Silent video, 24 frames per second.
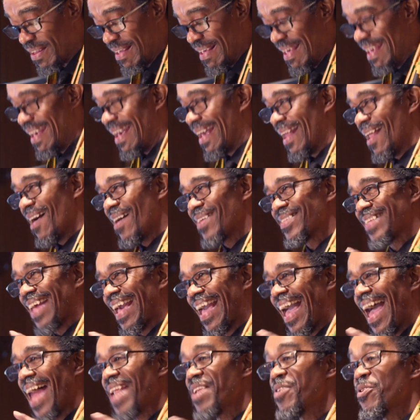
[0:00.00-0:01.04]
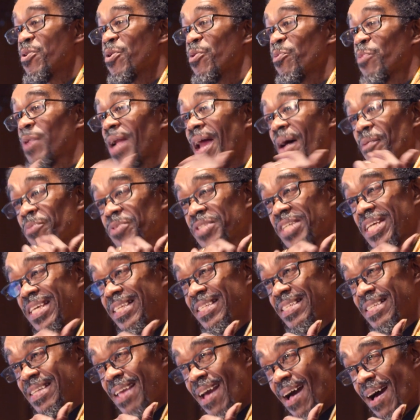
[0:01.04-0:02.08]
And I was like, I knew it. When I was
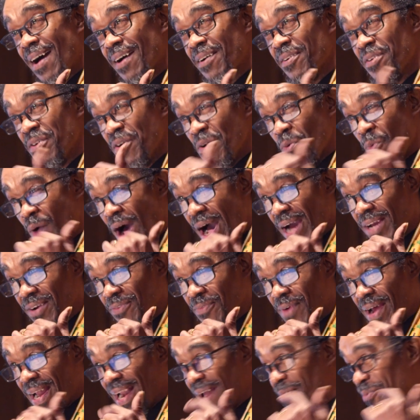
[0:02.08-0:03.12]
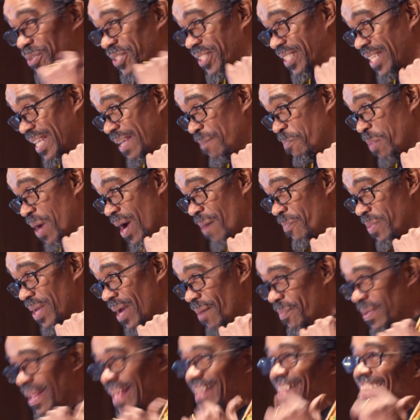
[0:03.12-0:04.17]
young, walking around, I would see Bubby, I'd be
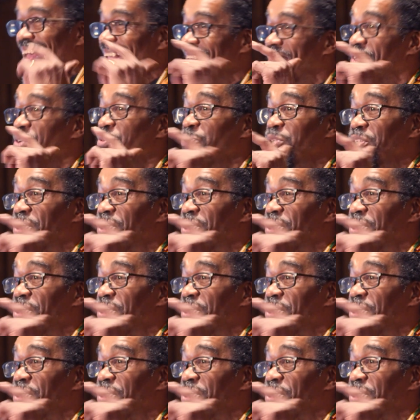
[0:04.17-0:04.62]
like, that dude is